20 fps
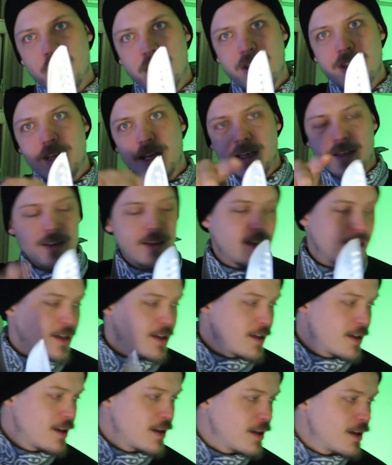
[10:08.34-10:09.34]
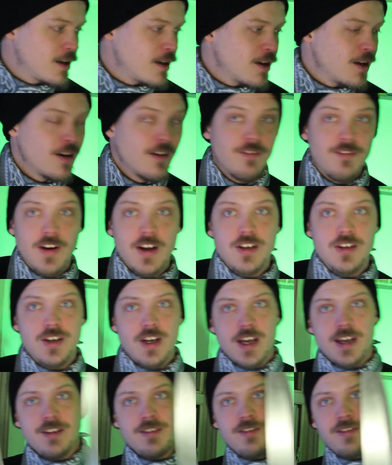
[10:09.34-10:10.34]
one like the French
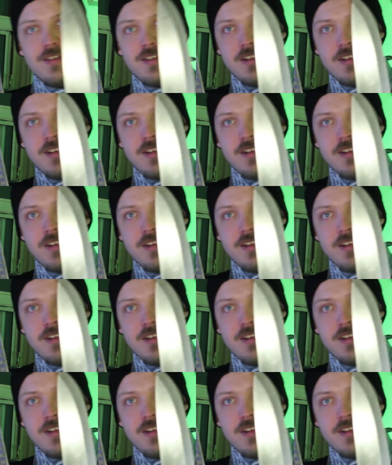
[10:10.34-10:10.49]
knife.